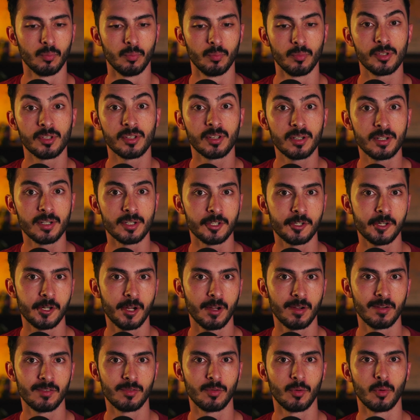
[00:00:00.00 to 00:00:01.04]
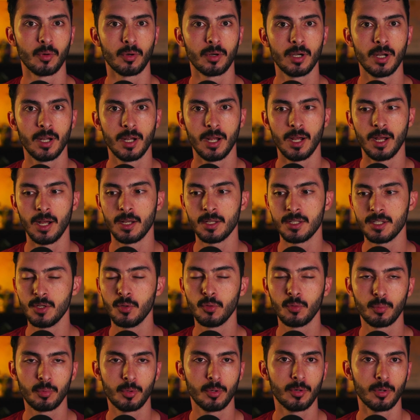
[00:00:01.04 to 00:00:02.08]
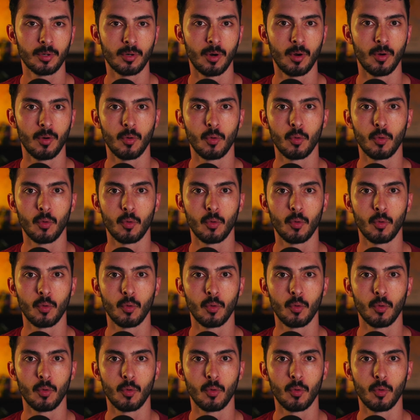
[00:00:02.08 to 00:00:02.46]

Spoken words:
search for a yield protocol,